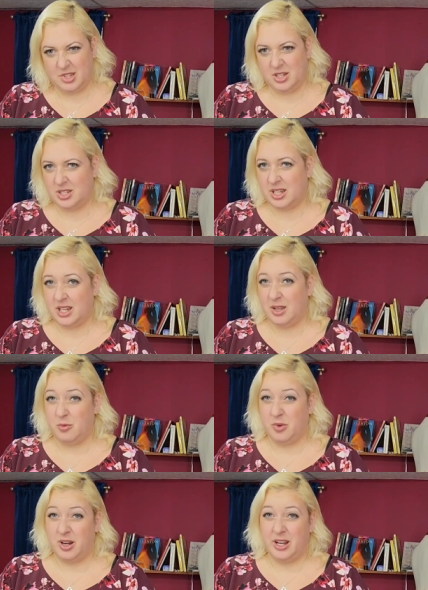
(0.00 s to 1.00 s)
You just got to keep
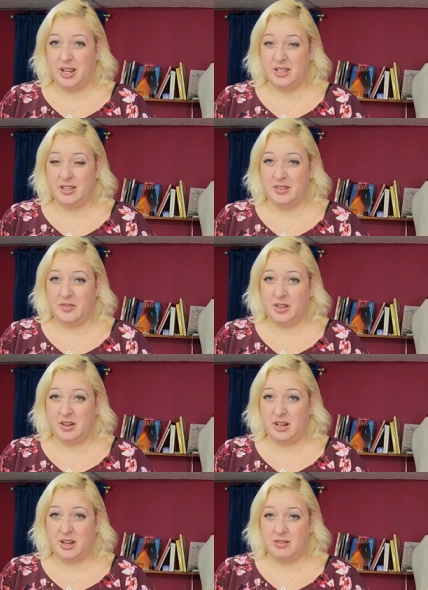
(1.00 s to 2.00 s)
working it until you figure
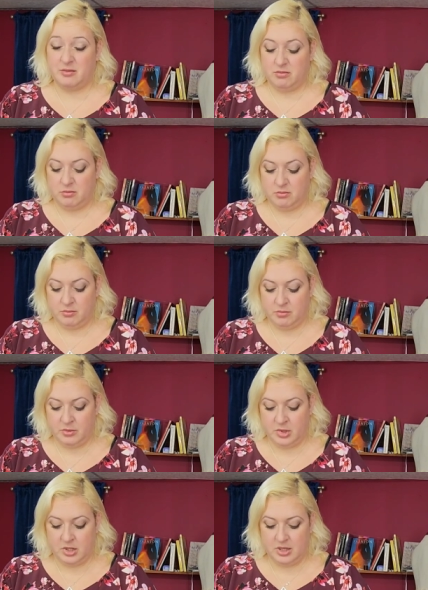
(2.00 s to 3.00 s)
it out.
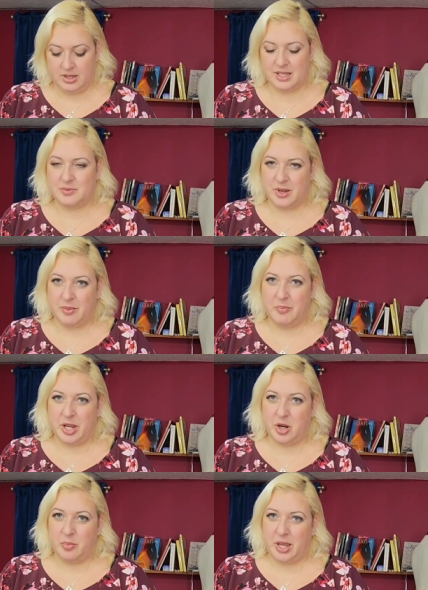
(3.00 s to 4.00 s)
That's why a
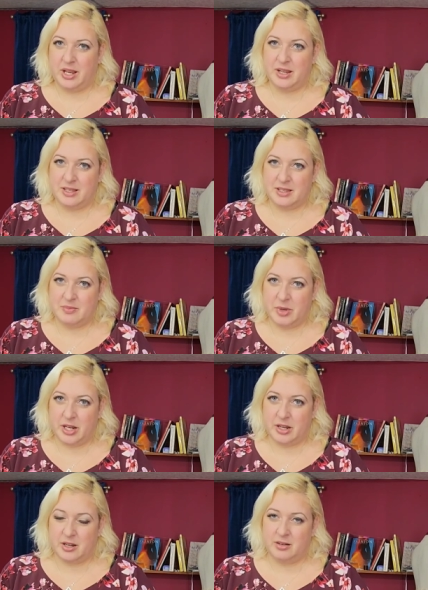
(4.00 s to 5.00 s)
bigger pin is
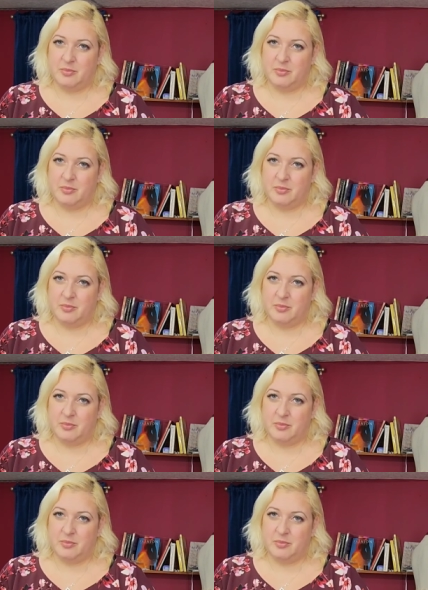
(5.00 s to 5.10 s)
better.